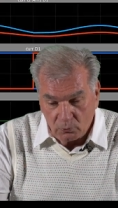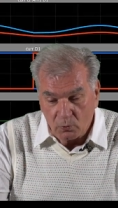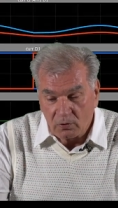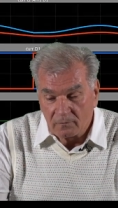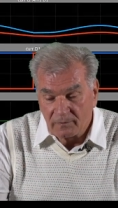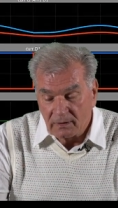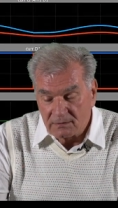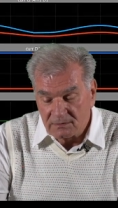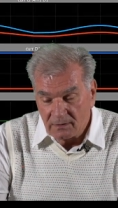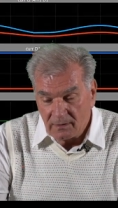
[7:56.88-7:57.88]
two
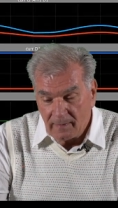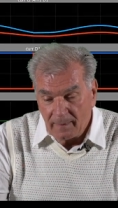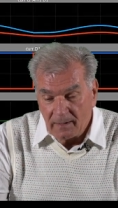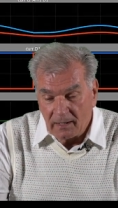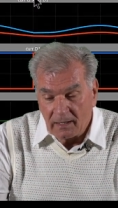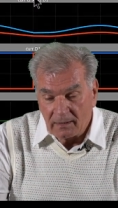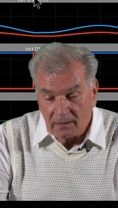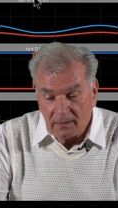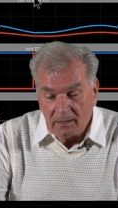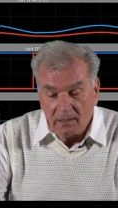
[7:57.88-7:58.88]
converters
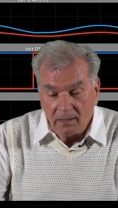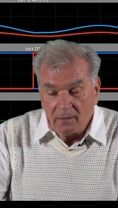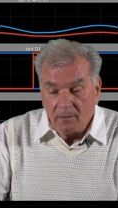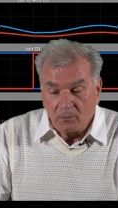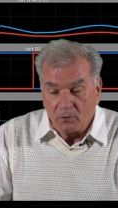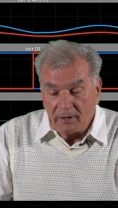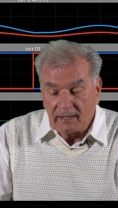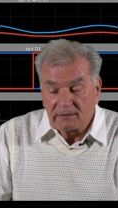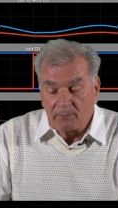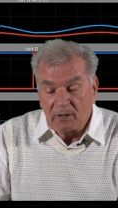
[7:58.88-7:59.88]
and
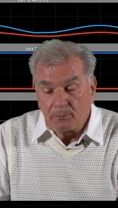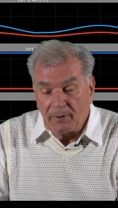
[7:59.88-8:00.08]
connect them in